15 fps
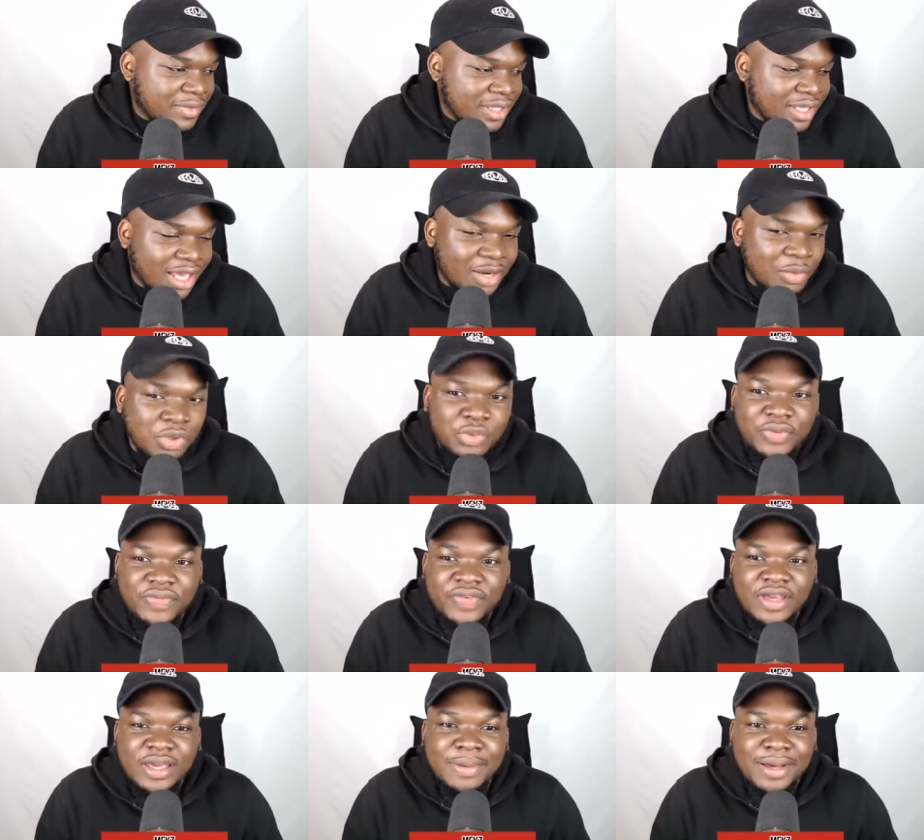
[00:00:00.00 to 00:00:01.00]
And what do we
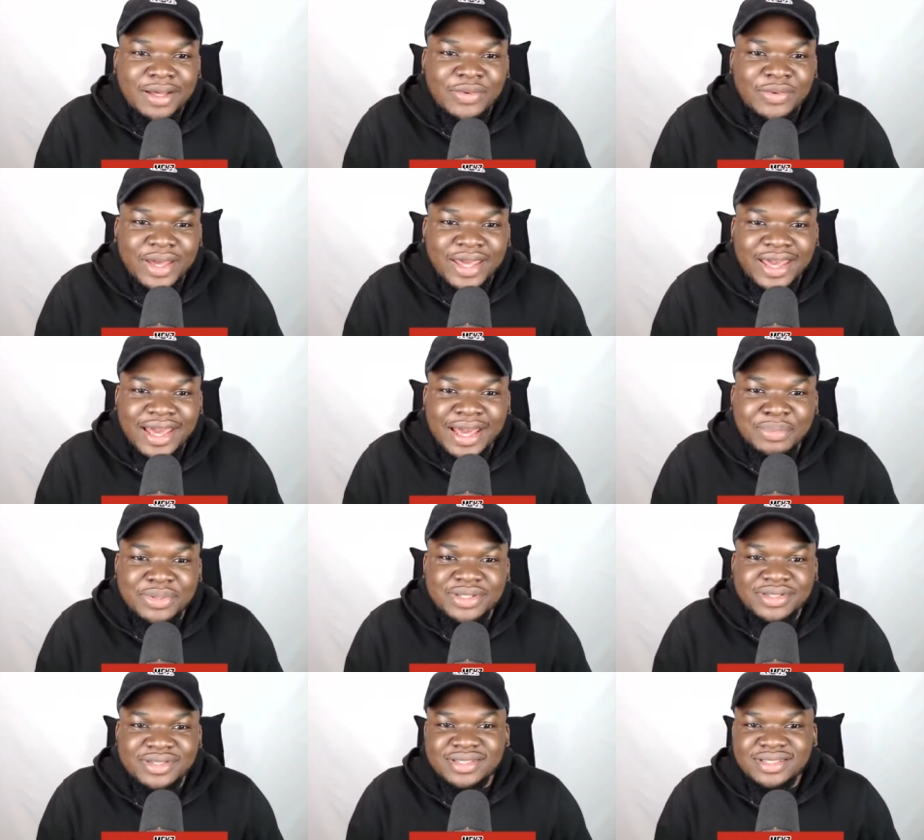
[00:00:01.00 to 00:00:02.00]
think about the way it
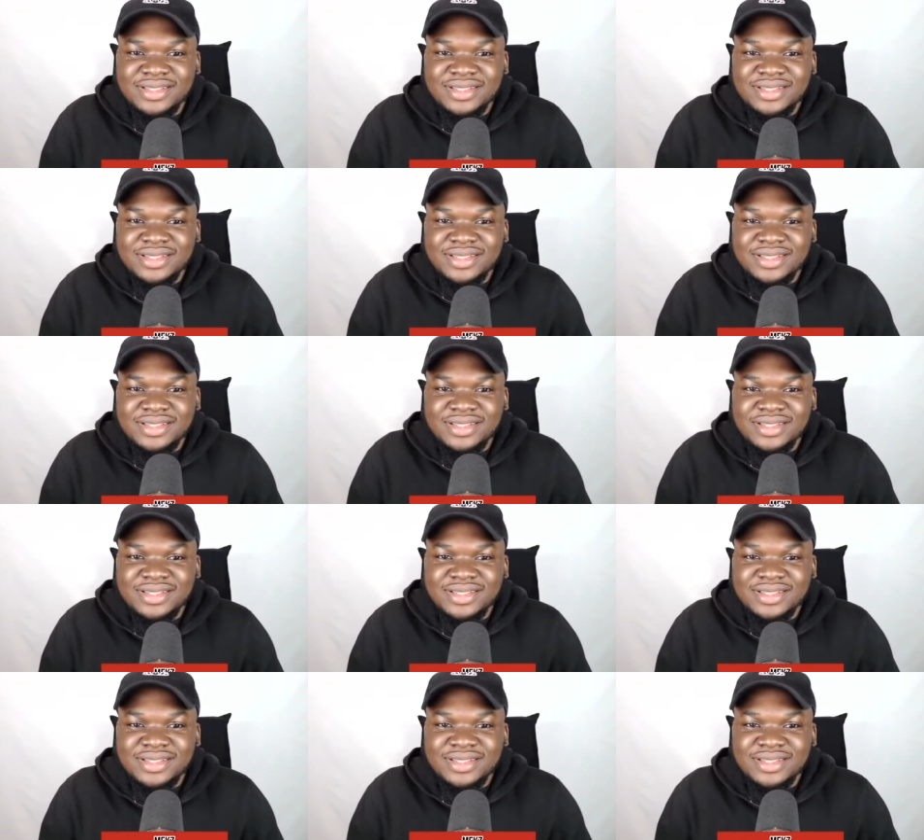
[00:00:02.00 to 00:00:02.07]
happened?